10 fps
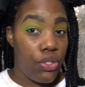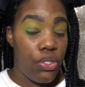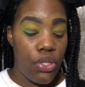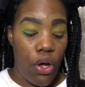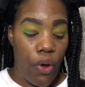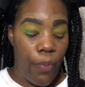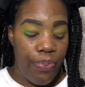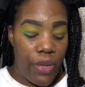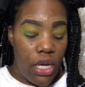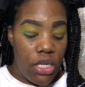So
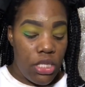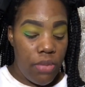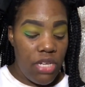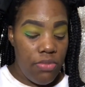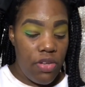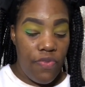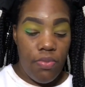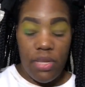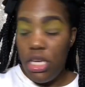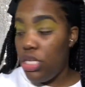sometimes if you
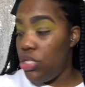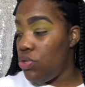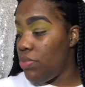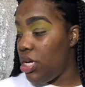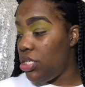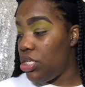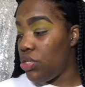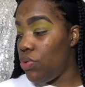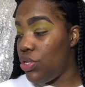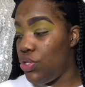blend it too much, it's
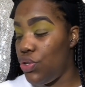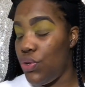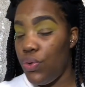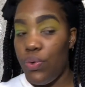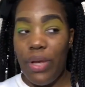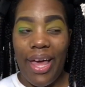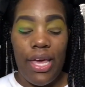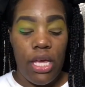going to like,